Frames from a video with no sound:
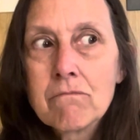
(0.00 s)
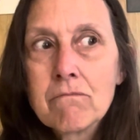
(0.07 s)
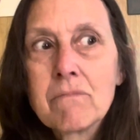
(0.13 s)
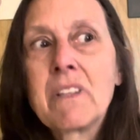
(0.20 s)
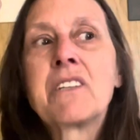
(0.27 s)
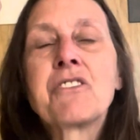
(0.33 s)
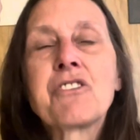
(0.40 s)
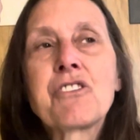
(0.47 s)

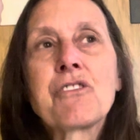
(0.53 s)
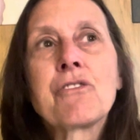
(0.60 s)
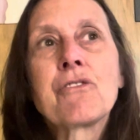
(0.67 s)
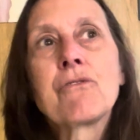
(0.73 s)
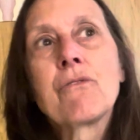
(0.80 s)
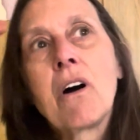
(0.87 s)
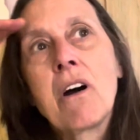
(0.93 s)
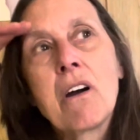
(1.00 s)

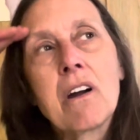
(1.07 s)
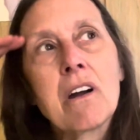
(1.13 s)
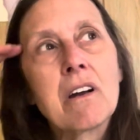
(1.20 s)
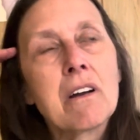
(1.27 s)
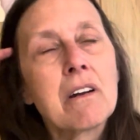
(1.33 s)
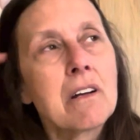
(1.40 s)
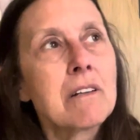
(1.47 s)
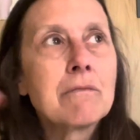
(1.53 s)
into
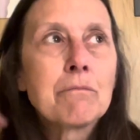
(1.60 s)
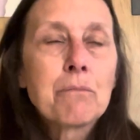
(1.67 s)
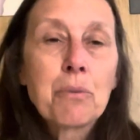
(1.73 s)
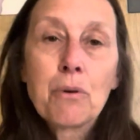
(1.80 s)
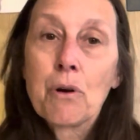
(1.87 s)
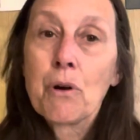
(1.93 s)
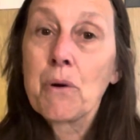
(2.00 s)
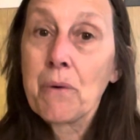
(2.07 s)
our
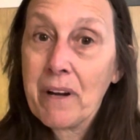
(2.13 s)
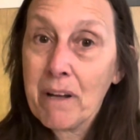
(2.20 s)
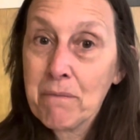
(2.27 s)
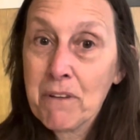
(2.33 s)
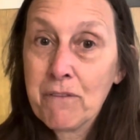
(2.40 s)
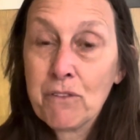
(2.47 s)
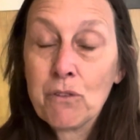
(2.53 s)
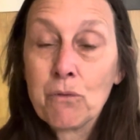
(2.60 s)
program,
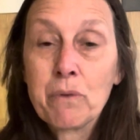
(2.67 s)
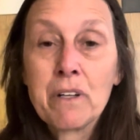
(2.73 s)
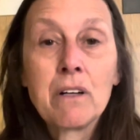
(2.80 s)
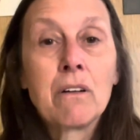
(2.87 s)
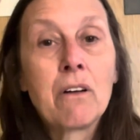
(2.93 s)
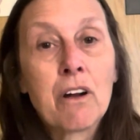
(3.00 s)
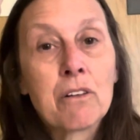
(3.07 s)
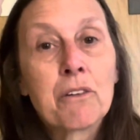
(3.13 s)
if you
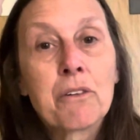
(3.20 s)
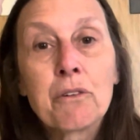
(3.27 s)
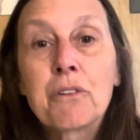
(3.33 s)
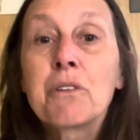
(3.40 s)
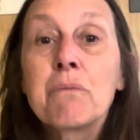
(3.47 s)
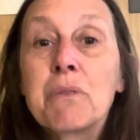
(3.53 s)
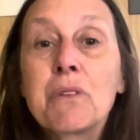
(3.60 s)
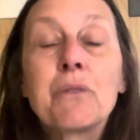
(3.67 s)
will, our little
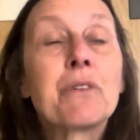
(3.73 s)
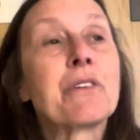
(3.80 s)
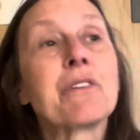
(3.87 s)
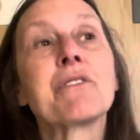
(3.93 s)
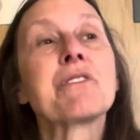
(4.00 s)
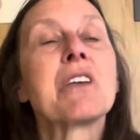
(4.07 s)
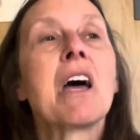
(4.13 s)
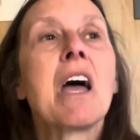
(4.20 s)

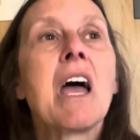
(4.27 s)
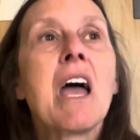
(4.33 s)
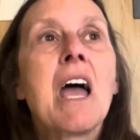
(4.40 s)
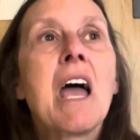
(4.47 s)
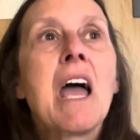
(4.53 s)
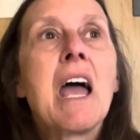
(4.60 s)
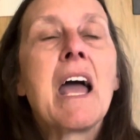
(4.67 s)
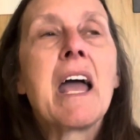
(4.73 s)
computers.
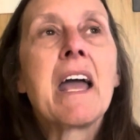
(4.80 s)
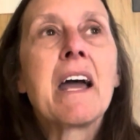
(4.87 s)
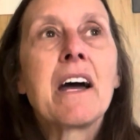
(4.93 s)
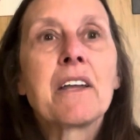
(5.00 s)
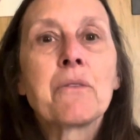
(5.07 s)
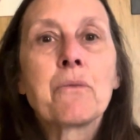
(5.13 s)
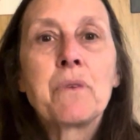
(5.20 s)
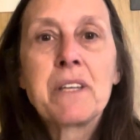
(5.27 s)

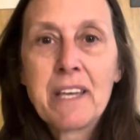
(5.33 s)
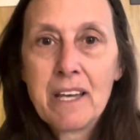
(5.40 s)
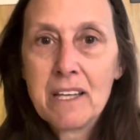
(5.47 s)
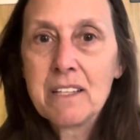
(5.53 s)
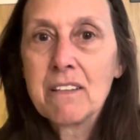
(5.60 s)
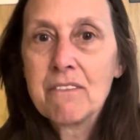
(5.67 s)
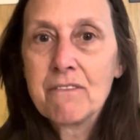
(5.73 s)
And we can get